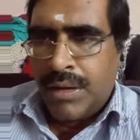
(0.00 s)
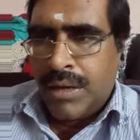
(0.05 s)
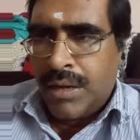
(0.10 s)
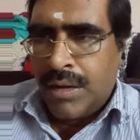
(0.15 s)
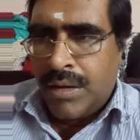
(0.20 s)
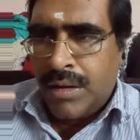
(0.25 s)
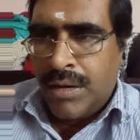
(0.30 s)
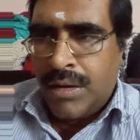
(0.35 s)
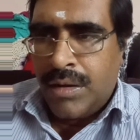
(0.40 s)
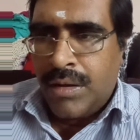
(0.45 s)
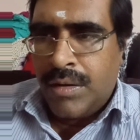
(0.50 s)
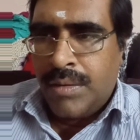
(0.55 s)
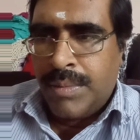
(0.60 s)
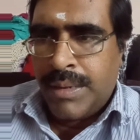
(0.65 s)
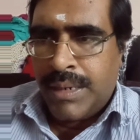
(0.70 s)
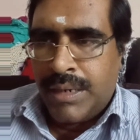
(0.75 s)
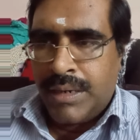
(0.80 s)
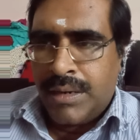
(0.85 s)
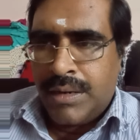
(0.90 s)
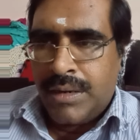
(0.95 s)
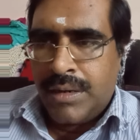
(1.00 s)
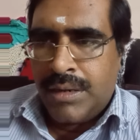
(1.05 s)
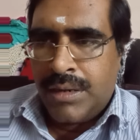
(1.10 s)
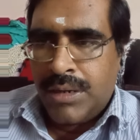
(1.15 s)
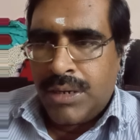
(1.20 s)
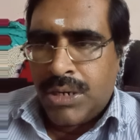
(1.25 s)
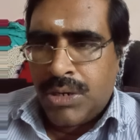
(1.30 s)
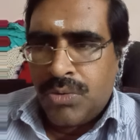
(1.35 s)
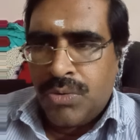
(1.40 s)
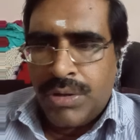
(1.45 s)
I mean,
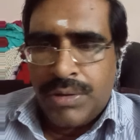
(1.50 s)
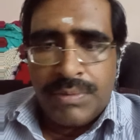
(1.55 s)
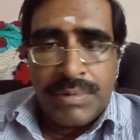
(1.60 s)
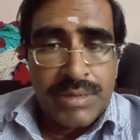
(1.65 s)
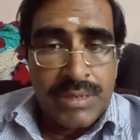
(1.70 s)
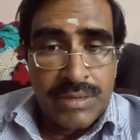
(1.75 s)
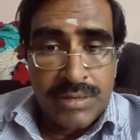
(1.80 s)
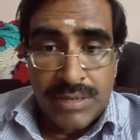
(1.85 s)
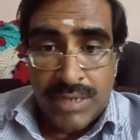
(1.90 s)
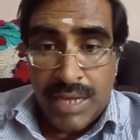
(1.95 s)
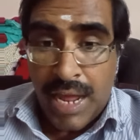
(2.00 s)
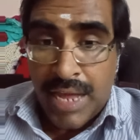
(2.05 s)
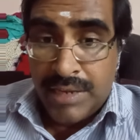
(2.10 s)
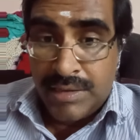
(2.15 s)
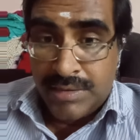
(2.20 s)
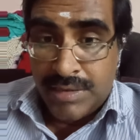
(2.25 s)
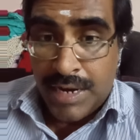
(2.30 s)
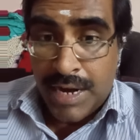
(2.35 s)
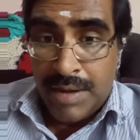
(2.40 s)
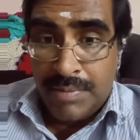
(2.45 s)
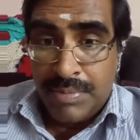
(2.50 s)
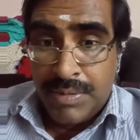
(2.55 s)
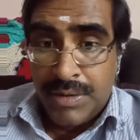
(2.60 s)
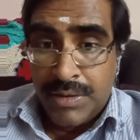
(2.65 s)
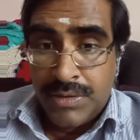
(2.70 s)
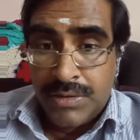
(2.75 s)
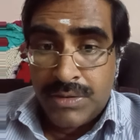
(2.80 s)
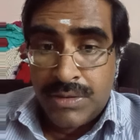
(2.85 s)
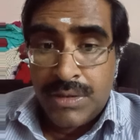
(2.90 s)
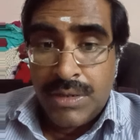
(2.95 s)
going with the
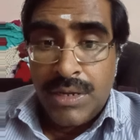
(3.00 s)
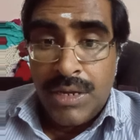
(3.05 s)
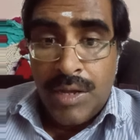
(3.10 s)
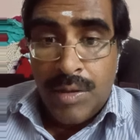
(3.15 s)
skyscrapers,